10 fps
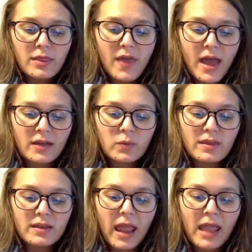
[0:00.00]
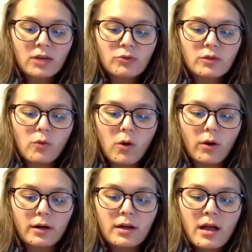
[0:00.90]
Then, with an angry
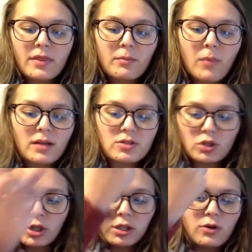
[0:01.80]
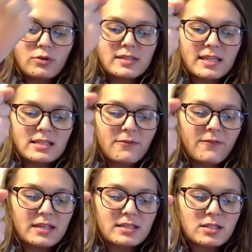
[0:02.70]
roar, the monster closed his
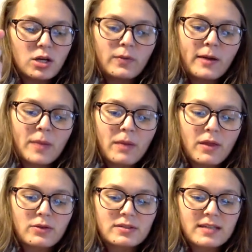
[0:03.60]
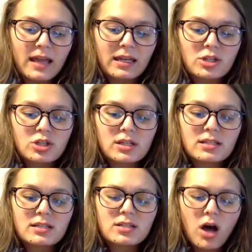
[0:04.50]
fist around my mother's neck, and she
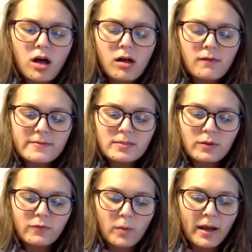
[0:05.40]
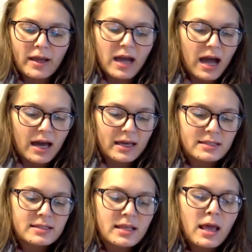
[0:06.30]
dissolved before my
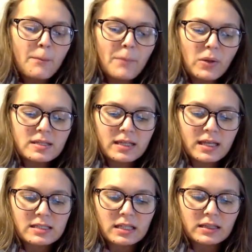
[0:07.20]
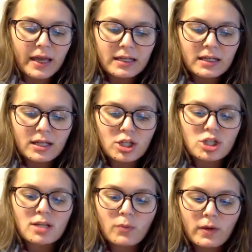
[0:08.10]
eyes, melting into light, a
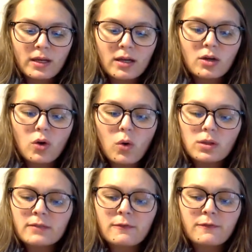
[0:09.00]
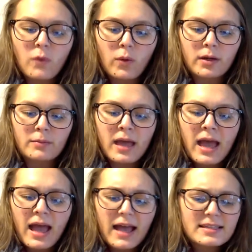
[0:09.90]
shimmering golden form,
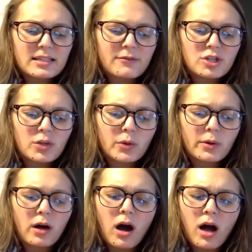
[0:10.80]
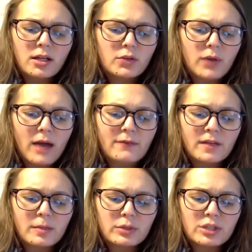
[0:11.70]
as if she were a
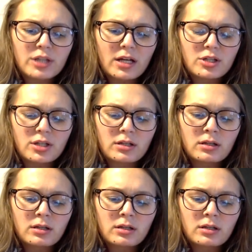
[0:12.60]
holographic projection.